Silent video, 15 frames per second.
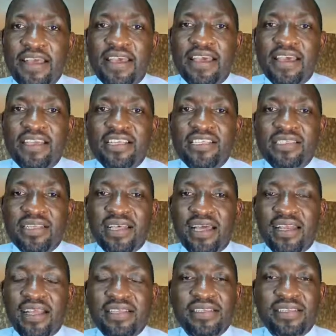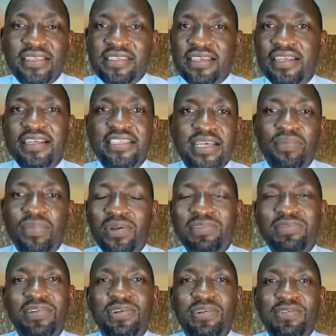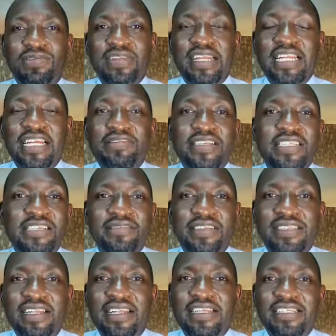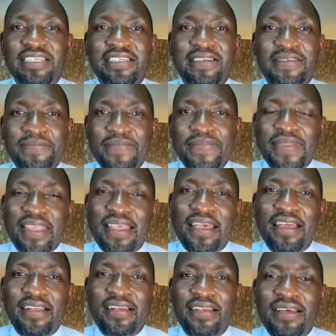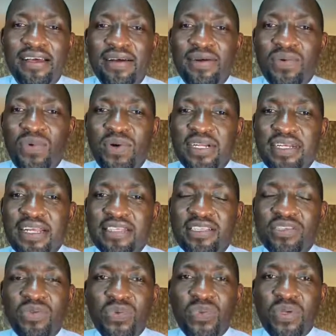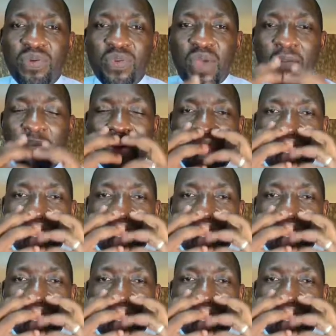this is an example of non-invasive ventilation. And what it does is we apply a